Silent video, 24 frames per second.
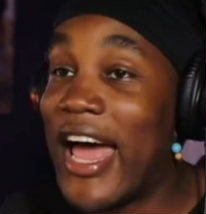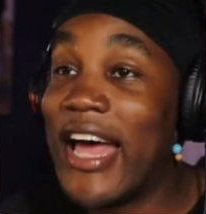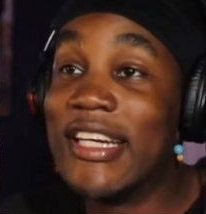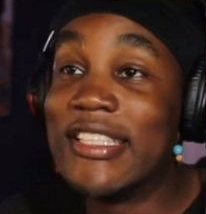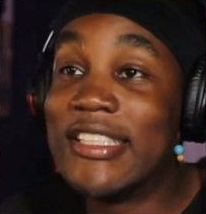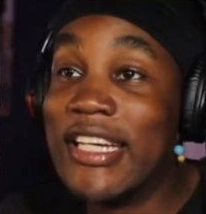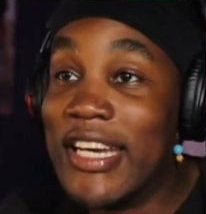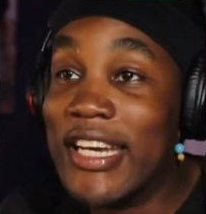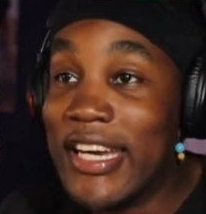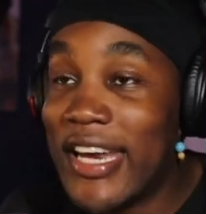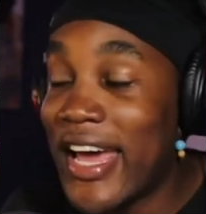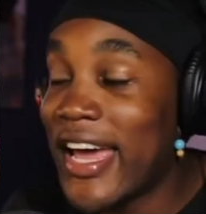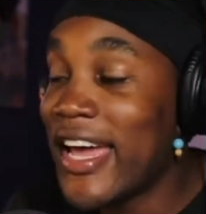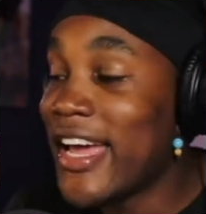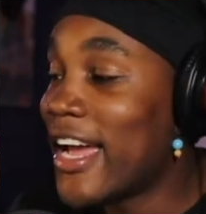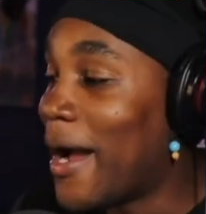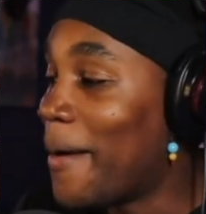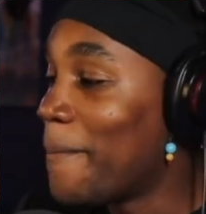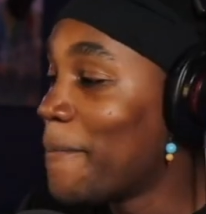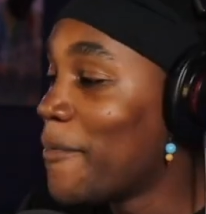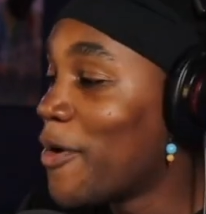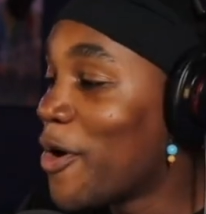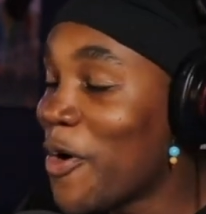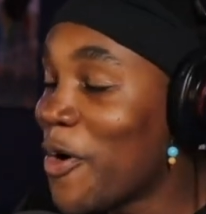And today
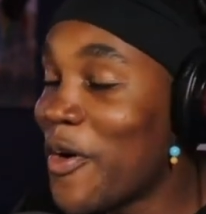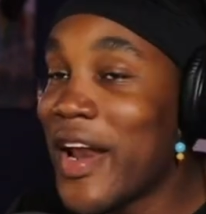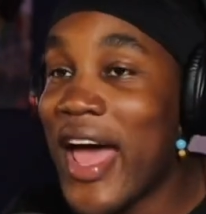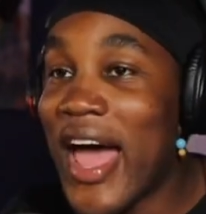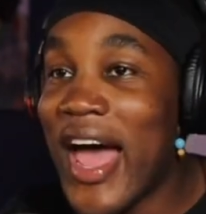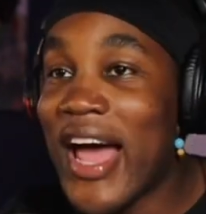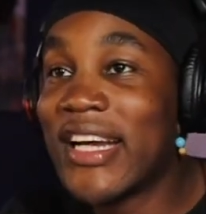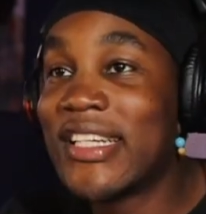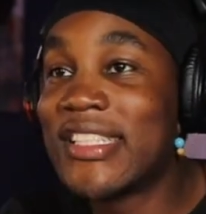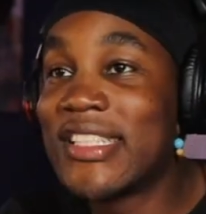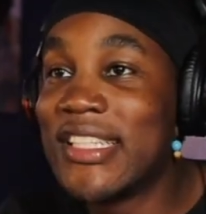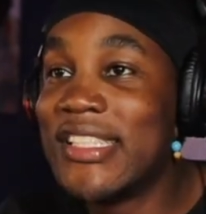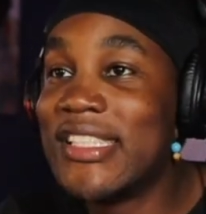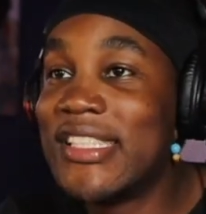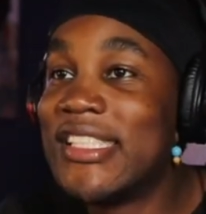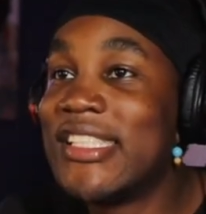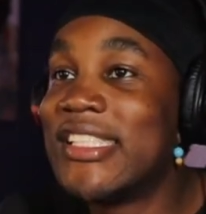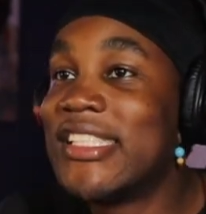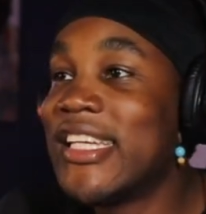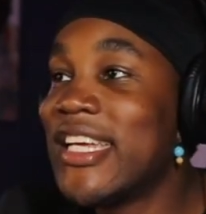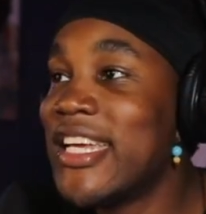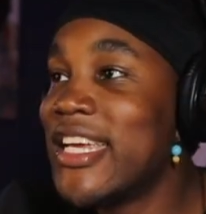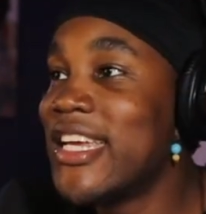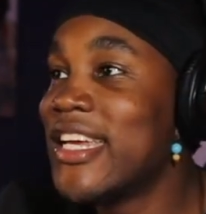I'm going to actually
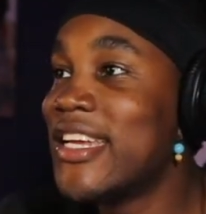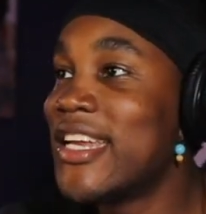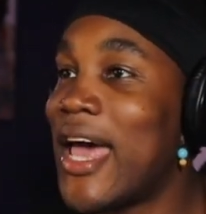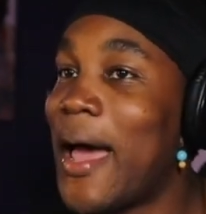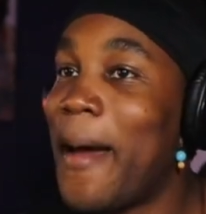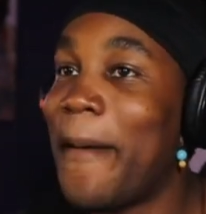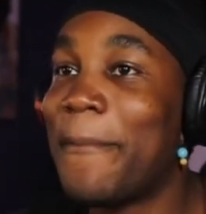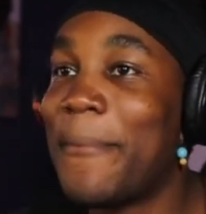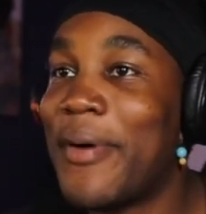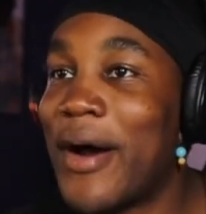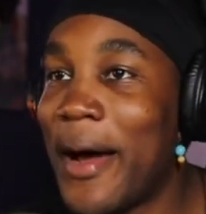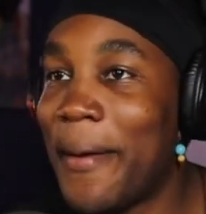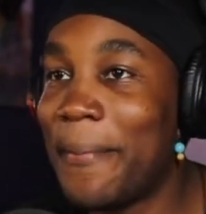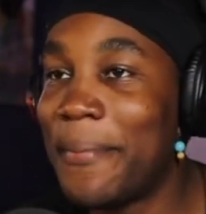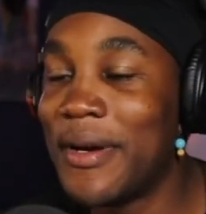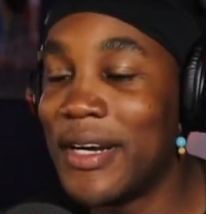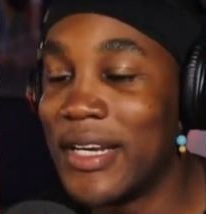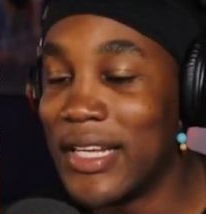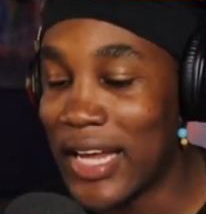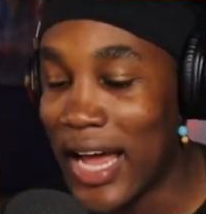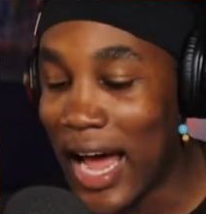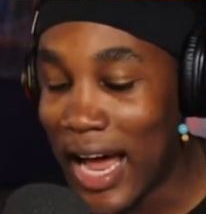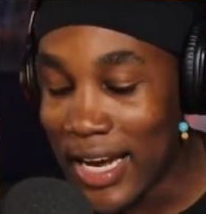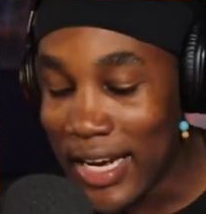see that
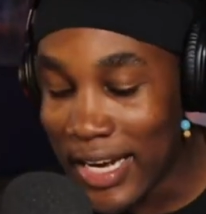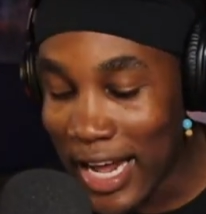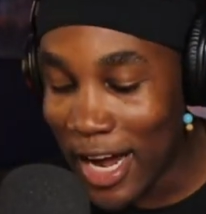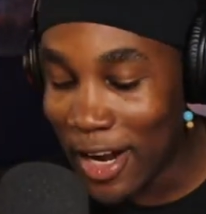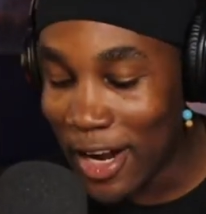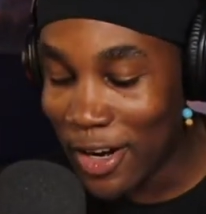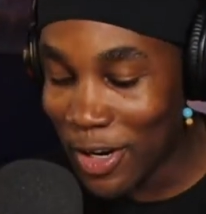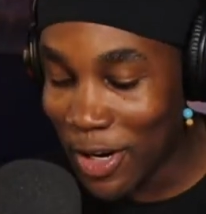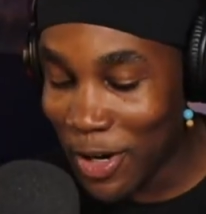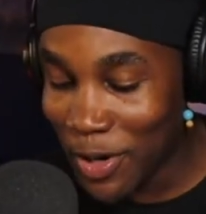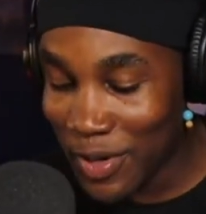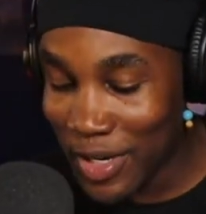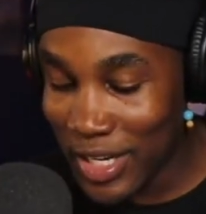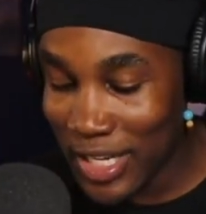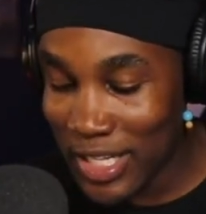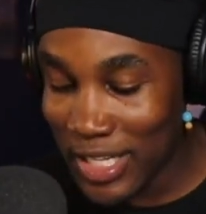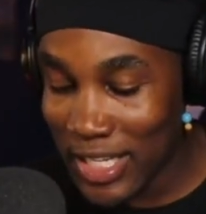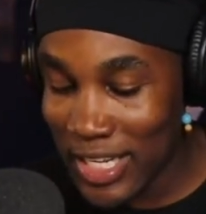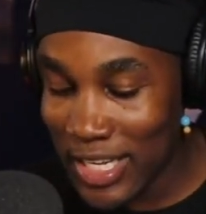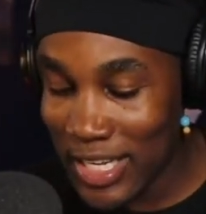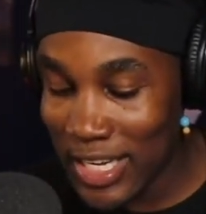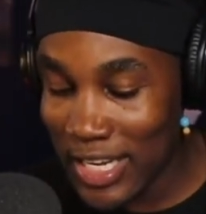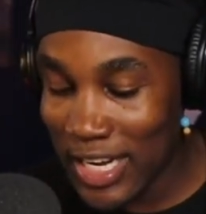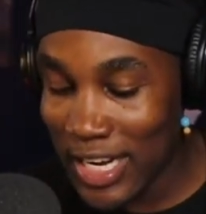property. I
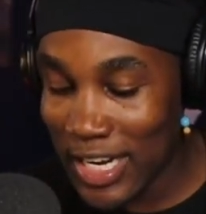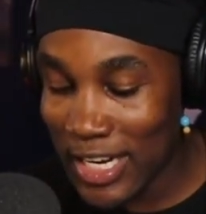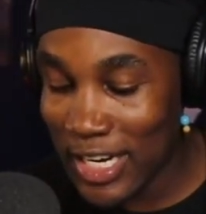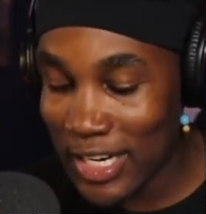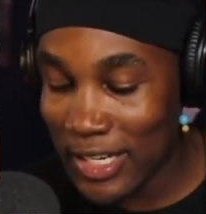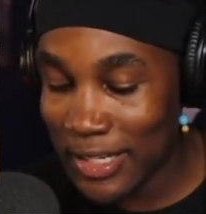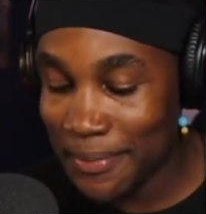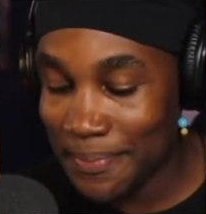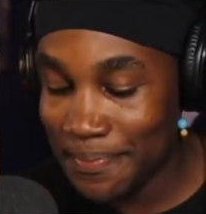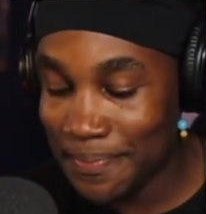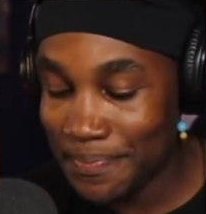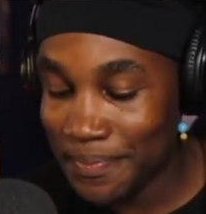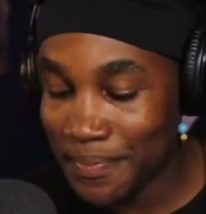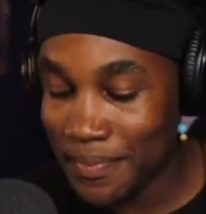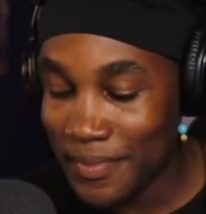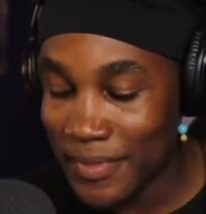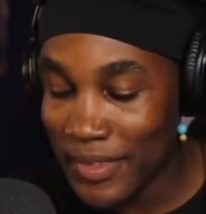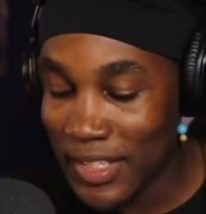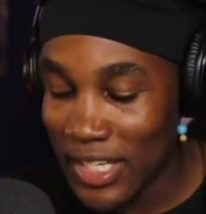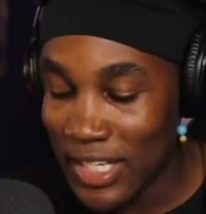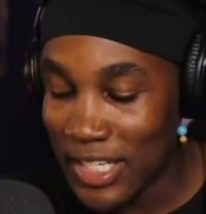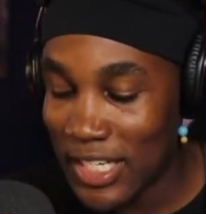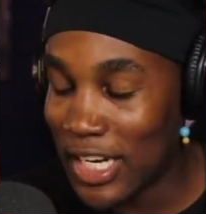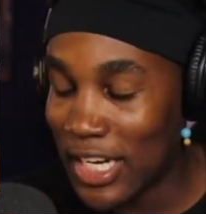downloaded the uh
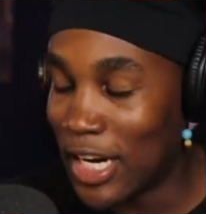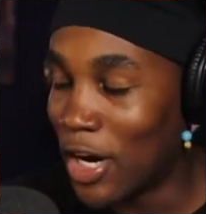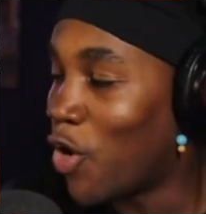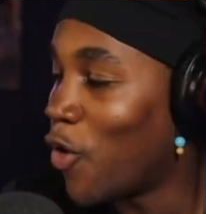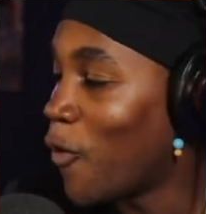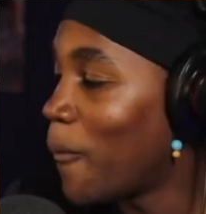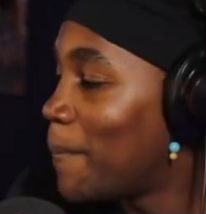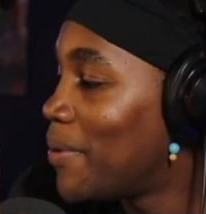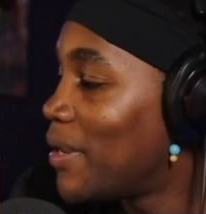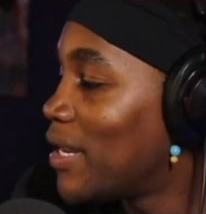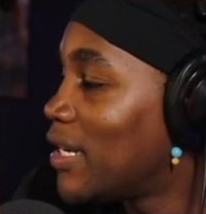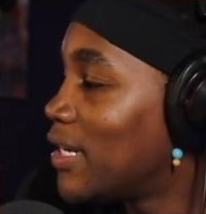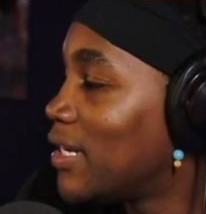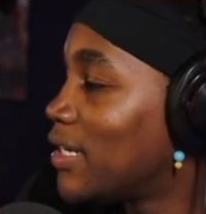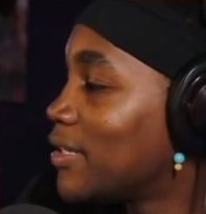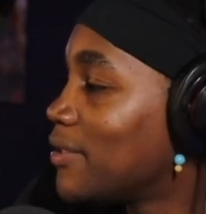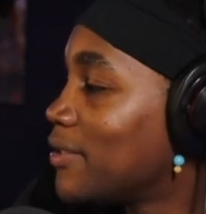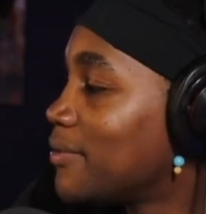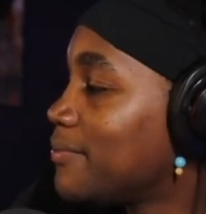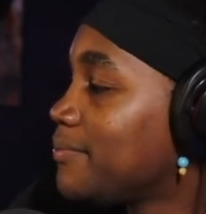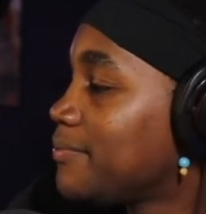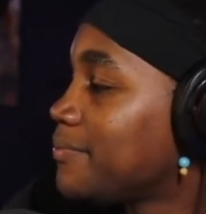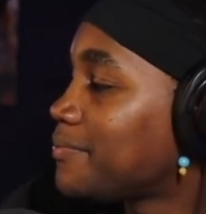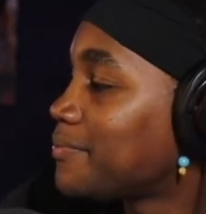the open